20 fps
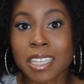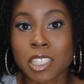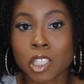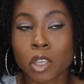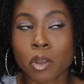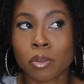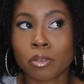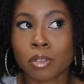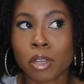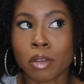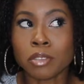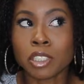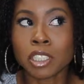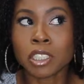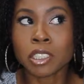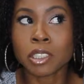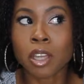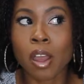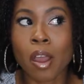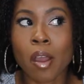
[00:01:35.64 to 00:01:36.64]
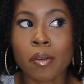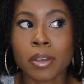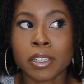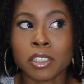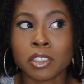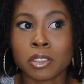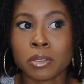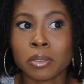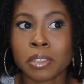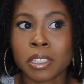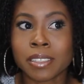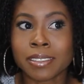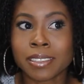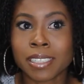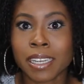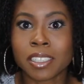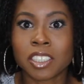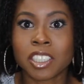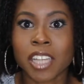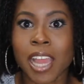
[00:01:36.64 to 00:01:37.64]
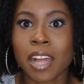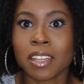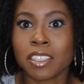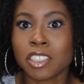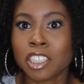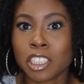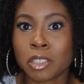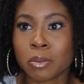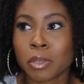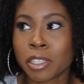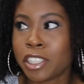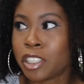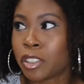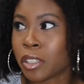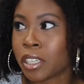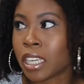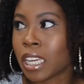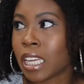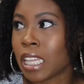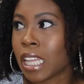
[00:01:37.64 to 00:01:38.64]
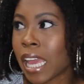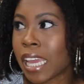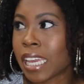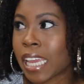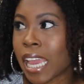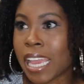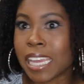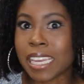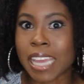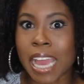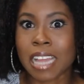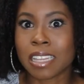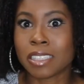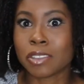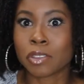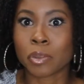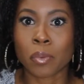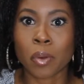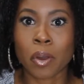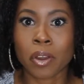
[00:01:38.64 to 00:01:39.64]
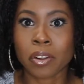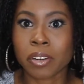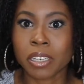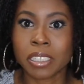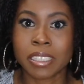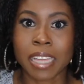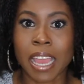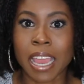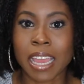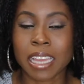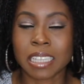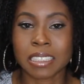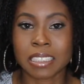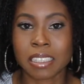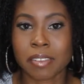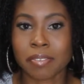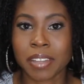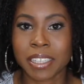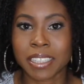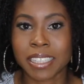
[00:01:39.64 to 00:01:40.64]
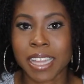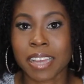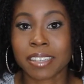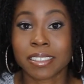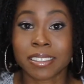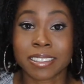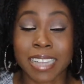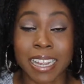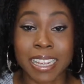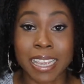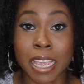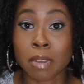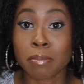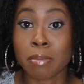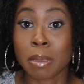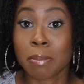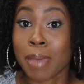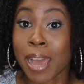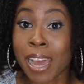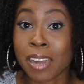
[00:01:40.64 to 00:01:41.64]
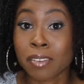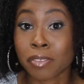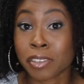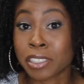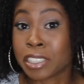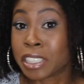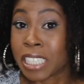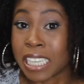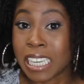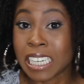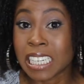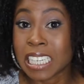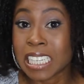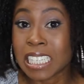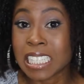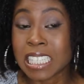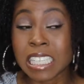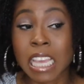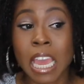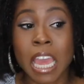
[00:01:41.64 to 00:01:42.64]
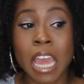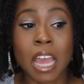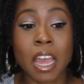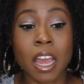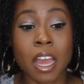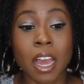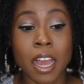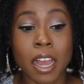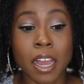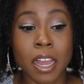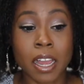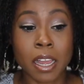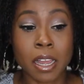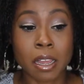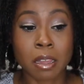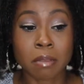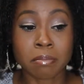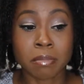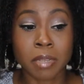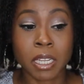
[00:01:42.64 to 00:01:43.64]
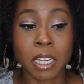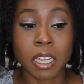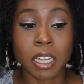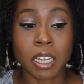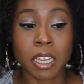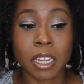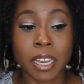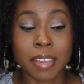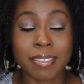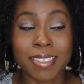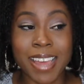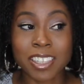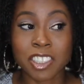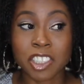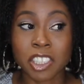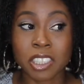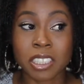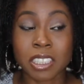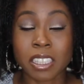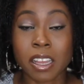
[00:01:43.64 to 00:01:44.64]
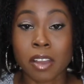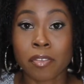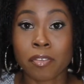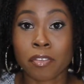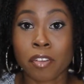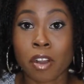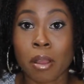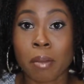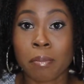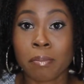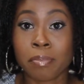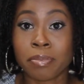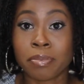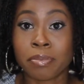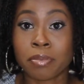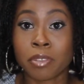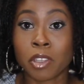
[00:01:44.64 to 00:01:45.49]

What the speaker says: So don't just go and do these challenges where you're drinking 8 gallons of water a day and stuff like that, because that can be bad for your kidneys. And that's just stuff from,